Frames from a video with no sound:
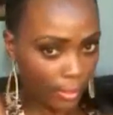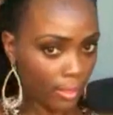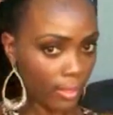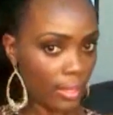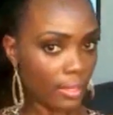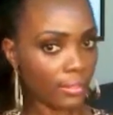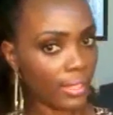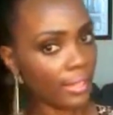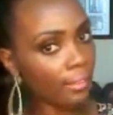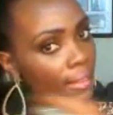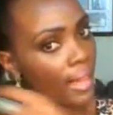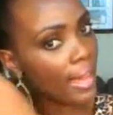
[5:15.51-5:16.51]
thing like
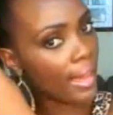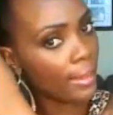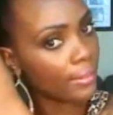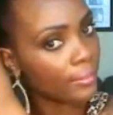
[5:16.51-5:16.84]
that.